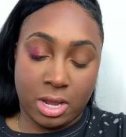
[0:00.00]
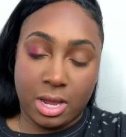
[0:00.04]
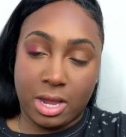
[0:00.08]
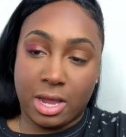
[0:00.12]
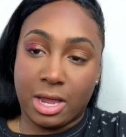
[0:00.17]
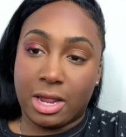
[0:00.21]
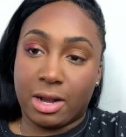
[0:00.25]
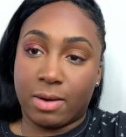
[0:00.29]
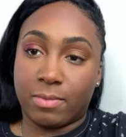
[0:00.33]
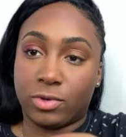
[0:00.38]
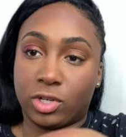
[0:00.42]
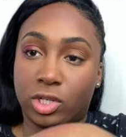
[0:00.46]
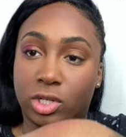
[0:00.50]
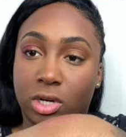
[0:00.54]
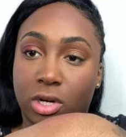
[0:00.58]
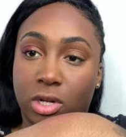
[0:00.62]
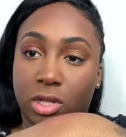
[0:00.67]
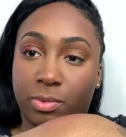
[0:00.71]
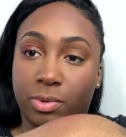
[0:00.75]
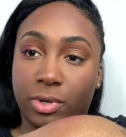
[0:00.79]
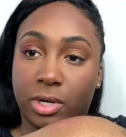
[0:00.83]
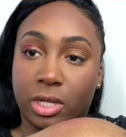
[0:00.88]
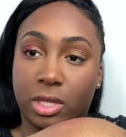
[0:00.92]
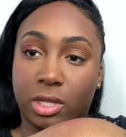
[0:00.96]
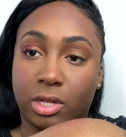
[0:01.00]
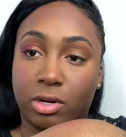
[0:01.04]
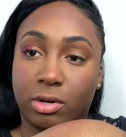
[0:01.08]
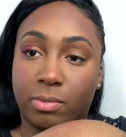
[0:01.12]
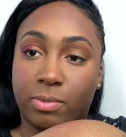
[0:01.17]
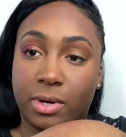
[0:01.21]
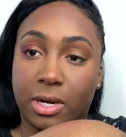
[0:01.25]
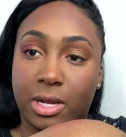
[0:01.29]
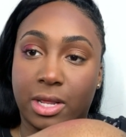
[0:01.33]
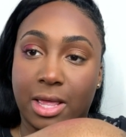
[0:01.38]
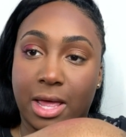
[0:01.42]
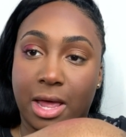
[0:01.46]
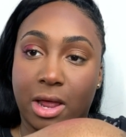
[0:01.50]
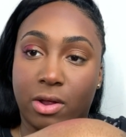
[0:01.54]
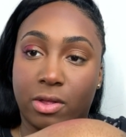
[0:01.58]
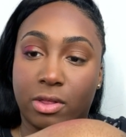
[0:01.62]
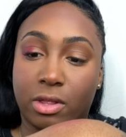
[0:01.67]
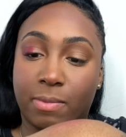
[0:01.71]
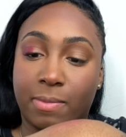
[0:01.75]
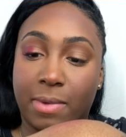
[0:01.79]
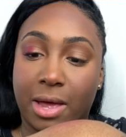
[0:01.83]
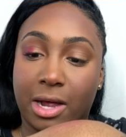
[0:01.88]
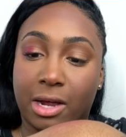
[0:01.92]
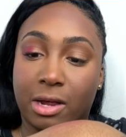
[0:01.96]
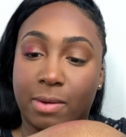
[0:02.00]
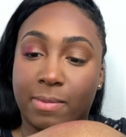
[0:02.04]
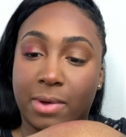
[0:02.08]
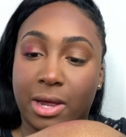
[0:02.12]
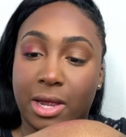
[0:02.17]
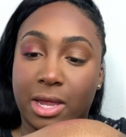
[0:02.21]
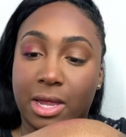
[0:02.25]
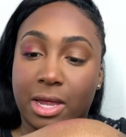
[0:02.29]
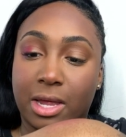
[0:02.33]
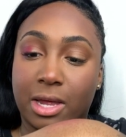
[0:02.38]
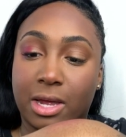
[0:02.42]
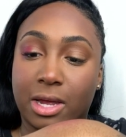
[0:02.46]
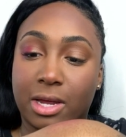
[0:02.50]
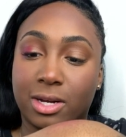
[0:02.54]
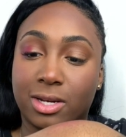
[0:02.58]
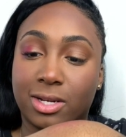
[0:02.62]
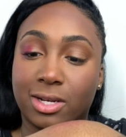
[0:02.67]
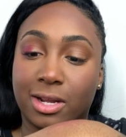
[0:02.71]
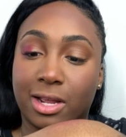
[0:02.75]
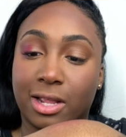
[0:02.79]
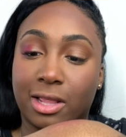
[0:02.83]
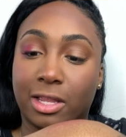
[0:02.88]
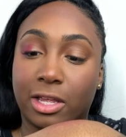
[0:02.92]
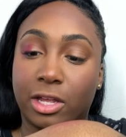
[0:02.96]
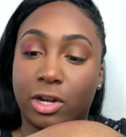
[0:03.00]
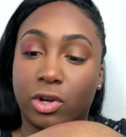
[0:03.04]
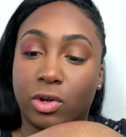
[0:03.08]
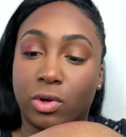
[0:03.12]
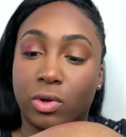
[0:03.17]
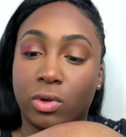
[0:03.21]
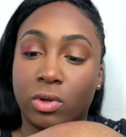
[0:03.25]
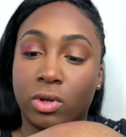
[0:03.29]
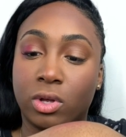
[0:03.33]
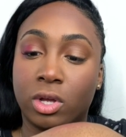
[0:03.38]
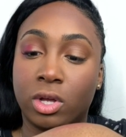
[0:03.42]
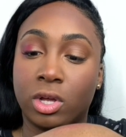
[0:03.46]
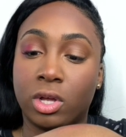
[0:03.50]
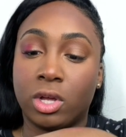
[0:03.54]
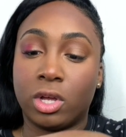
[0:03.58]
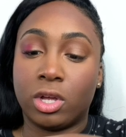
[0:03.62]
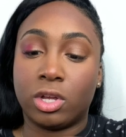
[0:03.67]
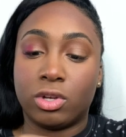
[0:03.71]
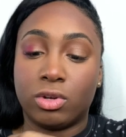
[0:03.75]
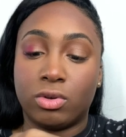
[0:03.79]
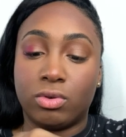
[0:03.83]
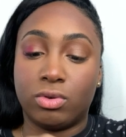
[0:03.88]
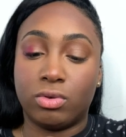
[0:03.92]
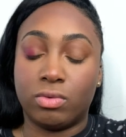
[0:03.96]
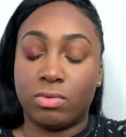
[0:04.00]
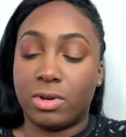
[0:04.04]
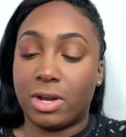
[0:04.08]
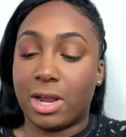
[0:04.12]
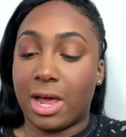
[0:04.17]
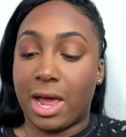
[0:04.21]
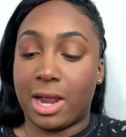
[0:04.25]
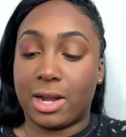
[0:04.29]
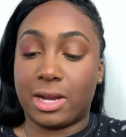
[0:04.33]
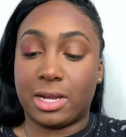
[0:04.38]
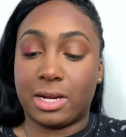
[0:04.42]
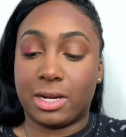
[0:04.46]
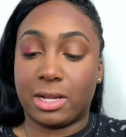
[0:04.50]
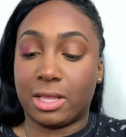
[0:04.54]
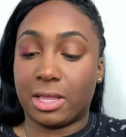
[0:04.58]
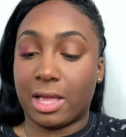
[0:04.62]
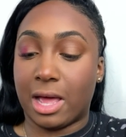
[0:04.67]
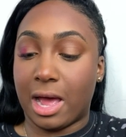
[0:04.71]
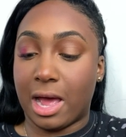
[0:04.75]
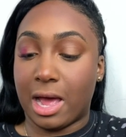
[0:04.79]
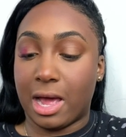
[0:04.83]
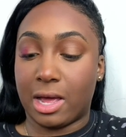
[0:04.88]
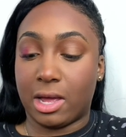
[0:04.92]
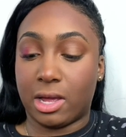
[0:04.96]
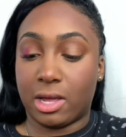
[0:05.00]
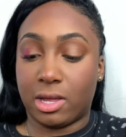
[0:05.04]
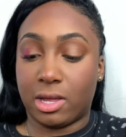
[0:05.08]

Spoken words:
And I'm just going to put a little bit of that on the back of my hand. A little. You do not need a lot.